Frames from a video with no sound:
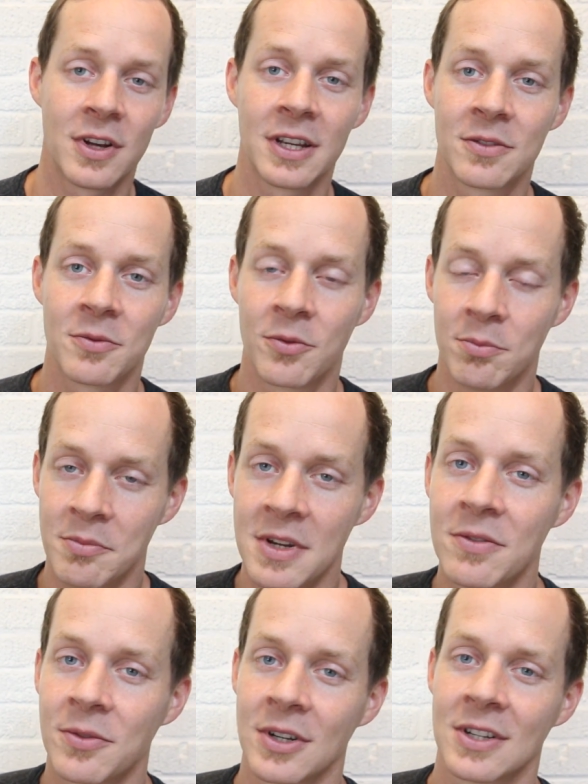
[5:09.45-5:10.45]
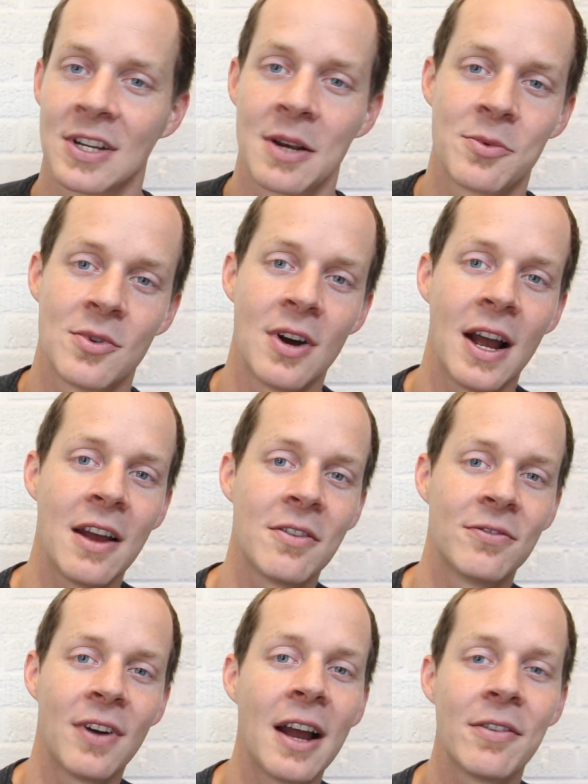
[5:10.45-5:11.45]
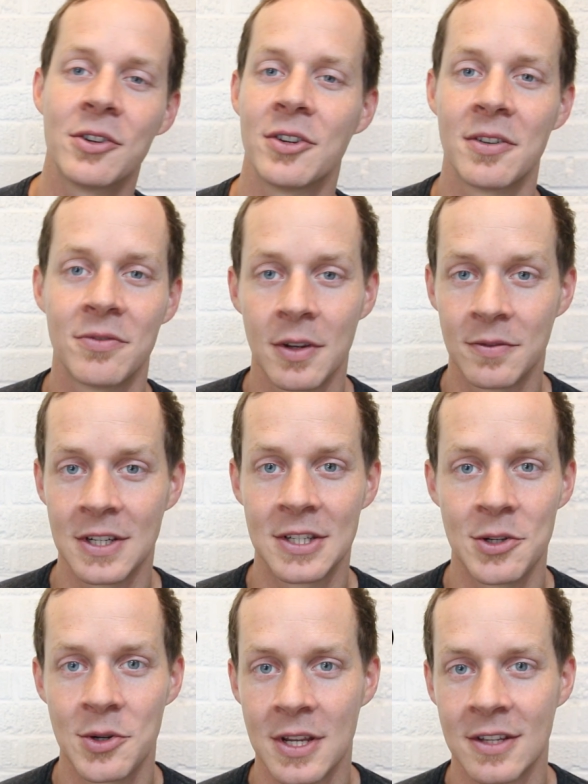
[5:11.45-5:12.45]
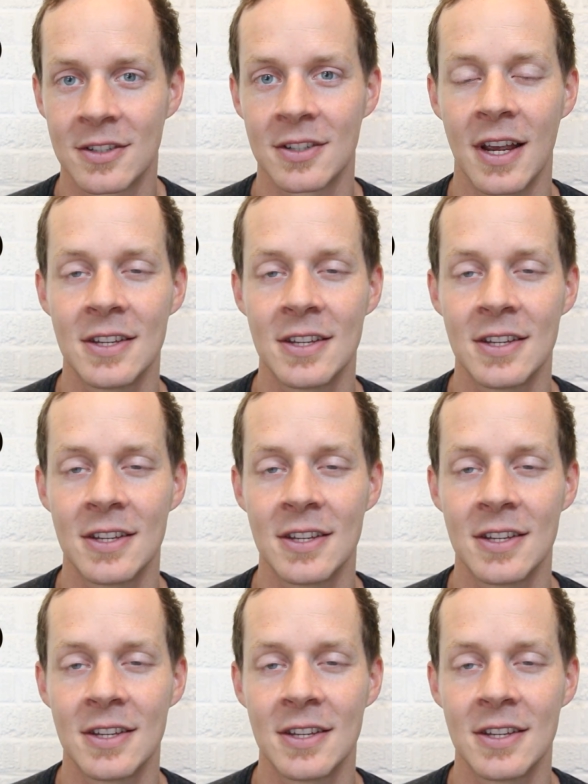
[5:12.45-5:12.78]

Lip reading: like me, for example, I have 550 students.